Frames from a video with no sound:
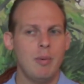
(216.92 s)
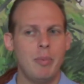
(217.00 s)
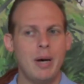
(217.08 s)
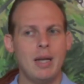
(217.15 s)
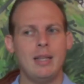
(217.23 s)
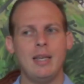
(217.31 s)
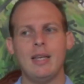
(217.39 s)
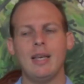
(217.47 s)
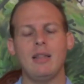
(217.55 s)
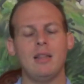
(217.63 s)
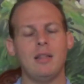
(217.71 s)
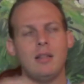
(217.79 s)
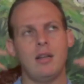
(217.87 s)
but they
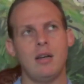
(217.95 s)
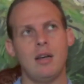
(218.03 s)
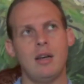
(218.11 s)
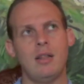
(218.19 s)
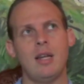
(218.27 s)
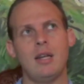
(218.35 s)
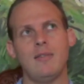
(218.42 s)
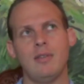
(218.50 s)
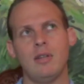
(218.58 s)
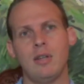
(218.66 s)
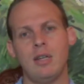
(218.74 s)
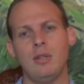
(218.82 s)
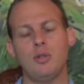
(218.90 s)
get a lot of
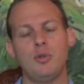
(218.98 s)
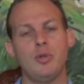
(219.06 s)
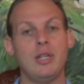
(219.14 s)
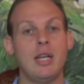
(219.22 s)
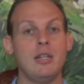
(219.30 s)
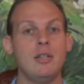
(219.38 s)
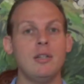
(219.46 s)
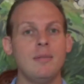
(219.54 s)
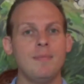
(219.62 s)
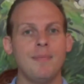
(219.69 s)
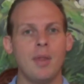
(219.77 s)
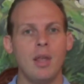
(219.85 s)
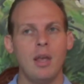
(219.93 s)
industry attention,
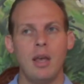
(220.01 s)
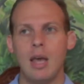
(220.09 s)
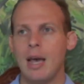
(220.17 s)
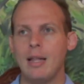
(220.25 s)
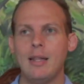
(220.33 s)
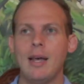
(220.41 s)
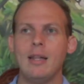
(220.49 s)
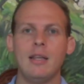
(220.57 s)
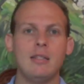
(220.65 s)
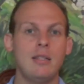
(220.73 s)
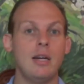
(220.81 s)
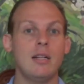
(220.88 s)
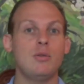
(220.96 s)
and then they
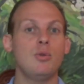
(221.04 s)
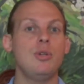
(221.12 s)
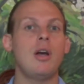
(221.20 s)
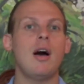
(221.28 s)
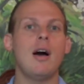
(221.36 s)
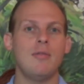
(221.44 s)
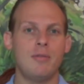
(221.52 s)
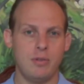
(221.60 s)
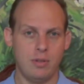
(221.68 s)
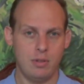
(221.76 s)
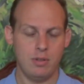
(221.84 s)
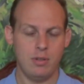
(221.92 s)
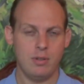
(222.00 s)
start doing
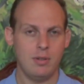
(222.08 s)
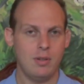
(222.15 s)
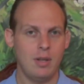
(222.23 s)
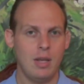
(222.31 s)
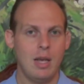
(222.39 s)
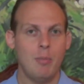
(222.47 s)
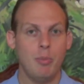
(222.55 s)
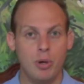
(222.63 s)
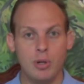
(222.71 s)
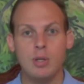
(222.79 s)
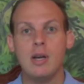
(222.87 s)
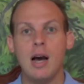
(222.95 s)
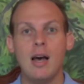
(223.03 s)
conferences,
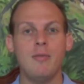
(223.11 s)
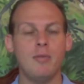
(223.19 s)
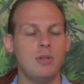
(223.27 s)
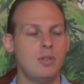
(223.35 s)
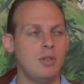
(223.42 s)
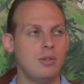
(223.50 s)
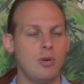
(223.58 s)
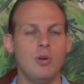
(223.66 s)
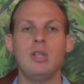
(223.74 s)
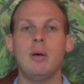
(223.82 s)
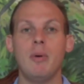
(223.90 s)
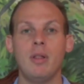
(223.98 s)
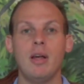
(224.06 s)
because conferences earn
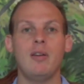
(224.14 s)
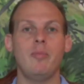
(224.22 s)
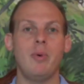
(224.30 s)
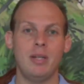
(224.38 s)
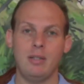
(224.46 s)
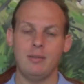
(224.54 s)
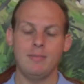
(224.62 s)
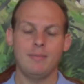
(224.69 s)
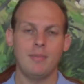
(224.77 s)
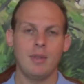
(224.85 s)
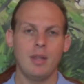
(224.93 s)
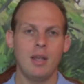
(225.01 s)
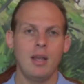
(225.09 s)
them a lot of money.
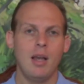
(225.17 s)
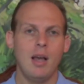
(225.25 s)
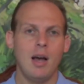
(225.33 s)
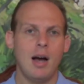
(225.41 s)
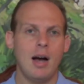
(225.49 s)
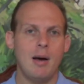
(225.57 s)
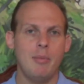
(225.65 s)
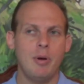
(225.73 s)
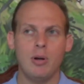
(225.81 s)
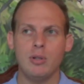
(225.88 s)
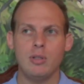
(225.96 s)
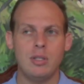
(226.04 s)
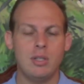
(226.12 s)

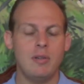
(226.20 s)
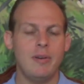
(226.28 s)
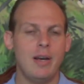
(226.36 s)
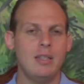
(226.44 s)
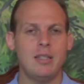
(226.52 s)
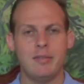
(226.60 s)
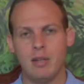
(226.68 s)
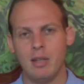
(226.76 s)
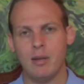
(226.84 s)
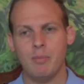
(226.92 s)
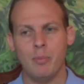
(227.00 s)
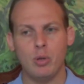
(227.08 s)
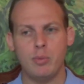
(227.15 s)
Because these are events,
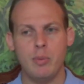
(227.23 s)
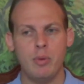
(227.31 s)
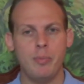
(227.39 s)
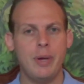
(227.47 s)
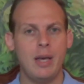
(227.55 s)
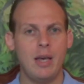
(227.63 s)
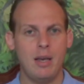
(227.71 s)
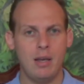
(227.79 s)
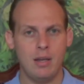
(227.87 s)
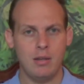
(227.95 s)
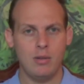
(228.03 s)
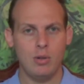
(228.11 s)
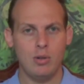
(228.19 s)
like most people pay,
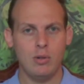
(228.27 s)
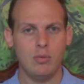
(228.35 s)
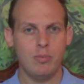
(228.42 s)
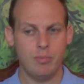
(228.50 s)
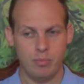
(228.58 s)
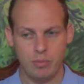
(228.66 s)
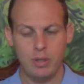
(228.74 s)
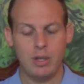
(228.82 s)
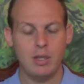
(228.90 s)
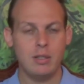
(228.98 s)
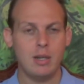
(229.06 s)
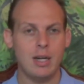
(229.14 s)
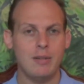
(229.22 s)
you know,
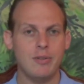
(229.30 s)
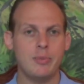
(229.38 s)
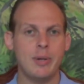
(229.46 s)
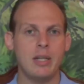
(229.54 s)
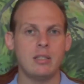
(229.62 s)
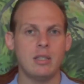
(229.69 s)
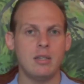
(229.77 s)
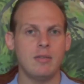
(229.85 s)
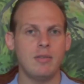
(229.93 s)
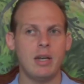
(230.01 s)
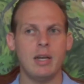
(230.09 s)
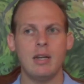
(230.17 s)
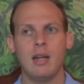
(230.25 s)
tickets are kind of expensive,
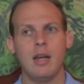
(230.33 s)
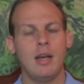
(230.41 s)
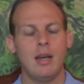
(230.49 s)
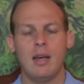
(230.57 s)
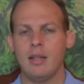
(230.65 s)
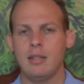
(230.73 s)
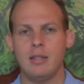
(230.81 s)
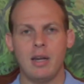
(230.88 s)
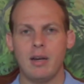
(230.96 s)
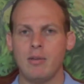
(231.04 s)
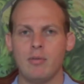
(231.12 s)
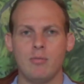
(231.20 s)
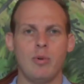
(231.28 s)
and it's like
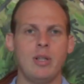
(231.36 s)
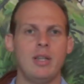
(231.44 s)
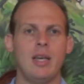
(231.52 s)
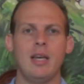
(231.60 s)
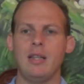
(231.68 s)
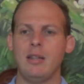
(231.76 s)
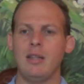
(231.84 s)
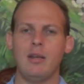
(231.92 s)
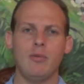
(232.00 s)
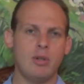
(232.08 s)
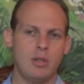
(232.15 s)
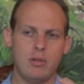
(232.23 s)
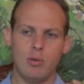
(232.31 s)
a one-day thing
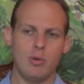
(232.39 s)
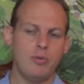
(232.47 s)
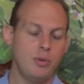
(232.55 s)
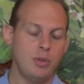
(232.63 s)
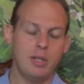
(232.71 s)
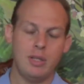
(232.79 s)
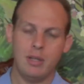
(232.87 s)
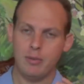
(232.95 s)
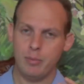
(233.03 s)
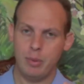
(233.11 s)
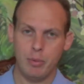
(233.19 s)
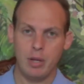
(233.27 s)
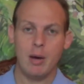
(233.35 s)
or a few-day thing when
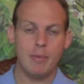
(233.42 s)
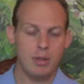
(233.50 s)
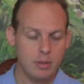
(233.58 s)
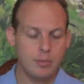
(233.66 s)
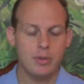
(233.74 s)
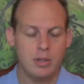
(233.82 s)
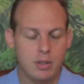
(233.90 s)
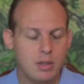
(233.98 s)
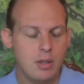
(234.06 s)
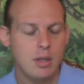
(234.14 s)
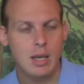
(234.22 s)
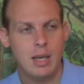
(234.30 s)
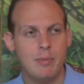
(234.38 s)
people come, and
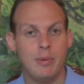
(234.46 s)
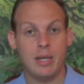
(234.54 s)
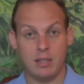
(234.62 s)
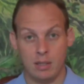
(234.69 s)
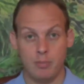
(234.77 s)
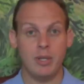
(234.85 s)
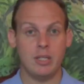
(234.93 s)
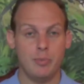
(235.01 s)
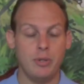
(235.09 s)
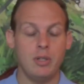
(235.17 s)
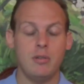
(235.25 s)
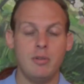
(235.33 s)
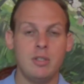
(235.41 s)
it makes
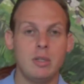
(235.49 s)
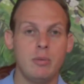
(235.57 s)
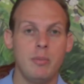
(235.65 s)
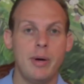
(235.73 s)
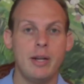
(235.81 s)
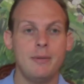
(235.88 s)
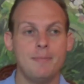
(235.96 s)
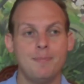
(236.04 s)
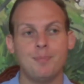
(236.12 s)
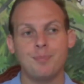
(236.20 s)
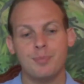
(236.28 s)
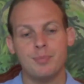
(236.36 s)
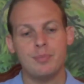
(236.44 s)
pretty reasonable money,
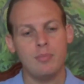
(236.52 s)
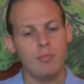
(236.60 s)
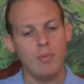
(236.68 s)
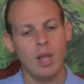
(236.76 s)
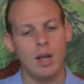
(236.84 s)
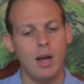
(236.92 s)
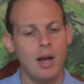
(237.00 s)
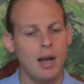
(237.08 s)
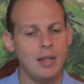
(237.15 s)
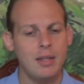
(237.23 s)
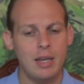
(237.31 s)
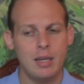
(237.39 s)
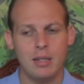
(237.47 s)

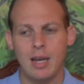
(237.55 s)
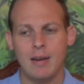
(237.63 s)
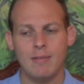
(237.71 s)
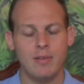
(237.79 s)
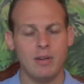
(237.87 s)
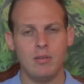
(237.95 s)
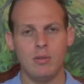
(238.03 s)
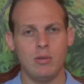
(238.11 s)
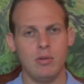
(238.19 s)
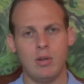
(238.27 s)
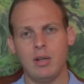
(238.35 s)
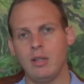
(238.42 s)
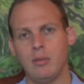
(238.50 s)
and they can have, you know,
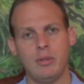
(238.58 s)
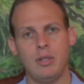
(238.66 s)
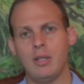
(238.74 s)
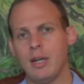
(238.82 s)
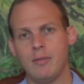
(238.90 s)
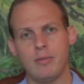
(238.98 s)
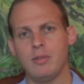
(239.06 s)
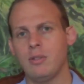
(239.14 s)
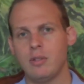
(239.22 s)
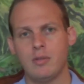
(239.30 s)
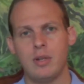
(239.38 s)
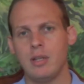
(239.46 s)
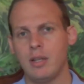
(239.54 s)
unlimited
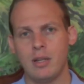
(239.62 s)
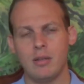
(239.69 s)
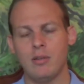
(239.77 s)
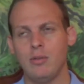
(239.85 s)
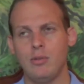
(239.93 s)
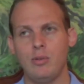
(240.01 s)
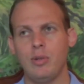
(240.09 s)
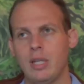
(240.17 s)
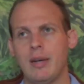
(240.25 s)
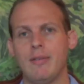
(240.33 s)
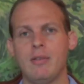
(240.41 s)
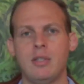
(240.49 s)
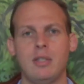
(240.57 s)
conferences, right? Like, you know,
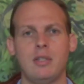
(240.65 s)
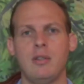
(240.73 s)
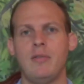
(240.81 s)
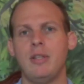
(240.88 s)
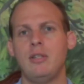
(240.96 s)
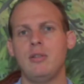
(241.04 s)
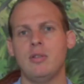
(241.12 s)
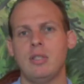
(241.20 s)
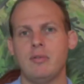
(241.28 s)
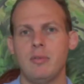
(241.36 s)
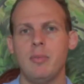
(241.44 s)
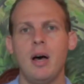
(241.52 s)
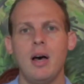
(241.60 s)
have such an event series
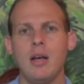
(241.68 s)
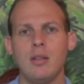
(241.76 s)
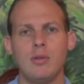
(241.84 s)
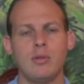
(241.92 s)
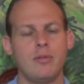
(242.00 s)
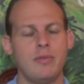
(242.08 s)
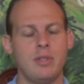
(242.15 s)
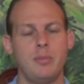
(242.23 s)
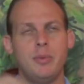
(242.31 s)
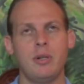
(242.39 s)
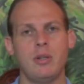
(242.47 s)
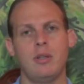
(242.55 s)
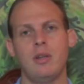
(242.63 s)
every month, or if it's a
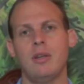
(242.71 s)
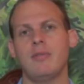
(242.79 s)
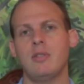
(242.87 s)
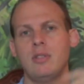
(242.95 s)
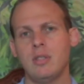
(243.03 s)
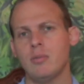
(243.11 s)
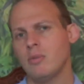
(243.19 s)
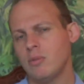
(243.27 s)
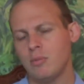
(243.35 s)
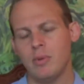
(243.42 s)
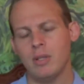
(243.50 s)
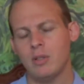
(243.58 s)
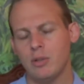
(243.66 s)
bigger thing every
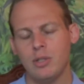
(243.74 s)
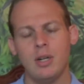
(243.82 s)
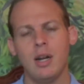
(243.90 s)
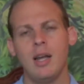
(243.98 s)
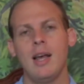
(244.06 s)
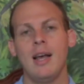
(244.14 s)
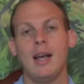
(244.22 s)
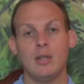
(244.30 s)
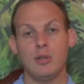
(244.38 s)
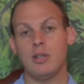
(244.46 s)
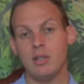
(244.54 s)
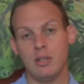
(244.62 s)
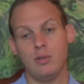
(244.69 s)
6 months or a year. So
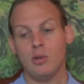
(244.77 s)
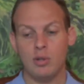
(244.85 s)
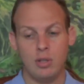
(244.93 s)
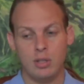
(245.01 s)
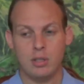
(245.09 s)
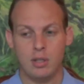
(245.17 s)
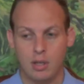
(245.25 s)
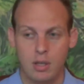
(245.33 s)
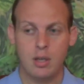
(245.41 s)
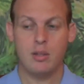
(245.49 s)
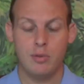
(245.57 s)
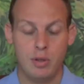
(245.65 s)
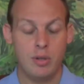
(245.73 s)
you can, you know,
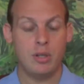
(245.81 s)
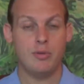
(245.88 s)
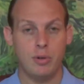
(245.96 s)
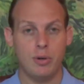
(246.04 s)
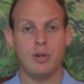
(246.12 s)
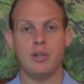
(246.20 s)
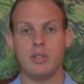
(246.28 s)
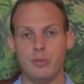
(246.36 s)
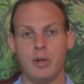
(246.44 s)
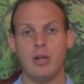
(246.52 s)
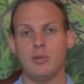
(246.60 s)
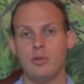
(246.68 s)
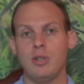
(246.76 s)
it's recurring as
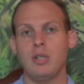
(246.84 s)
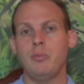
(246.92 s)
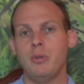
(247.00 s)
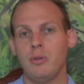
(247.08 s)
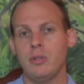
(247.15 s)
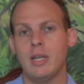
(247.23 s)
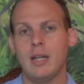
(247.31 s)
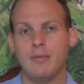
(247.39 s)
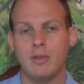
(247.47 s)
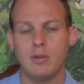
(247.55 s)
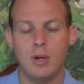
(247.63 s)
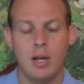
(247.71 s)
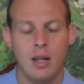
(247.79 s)
well, so you can milk that for
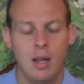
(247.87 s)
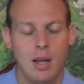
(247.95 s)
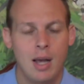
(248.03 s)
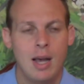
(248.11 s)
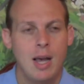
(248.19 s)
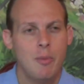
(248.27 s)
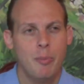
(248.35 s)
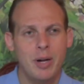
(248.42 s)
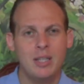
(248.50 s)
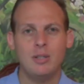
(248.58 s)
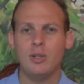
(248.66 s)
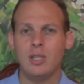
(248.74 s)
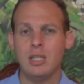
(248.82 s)
a while. But
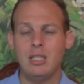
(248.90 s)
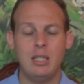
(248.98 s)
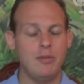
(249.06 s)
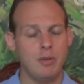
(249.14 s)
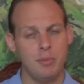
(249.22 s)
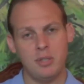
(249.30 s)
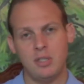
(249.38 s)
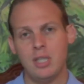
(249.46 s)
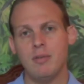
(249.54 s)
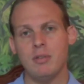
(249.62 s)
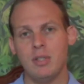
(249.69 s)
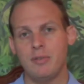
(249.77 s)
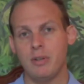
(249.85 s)
as you can see from these
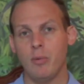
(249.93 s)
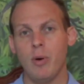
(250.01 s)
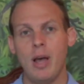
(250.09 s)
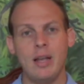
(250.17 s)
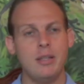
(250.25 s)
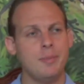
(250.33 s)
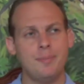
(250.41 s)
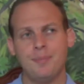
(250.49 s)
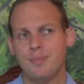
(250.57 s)
7 different ways,